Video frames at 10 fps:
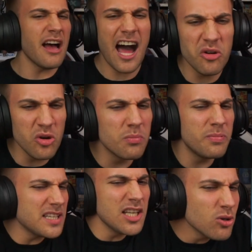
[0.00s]
I don't know,
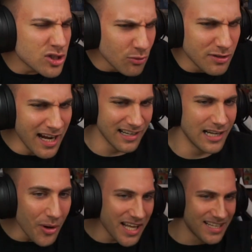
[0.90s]
but he looks so young.
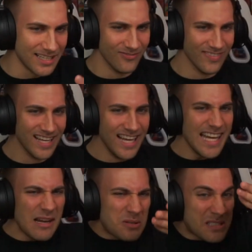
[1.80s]
Look at him. He
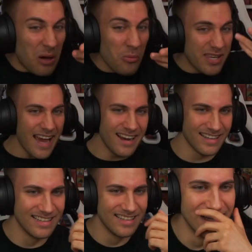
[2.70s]
looks so
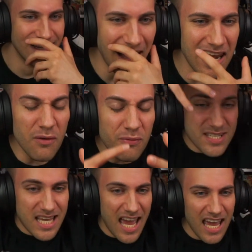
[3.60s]
young. I love
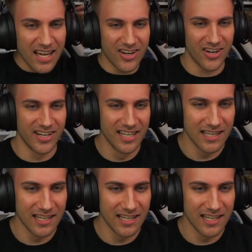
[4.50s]
his hair.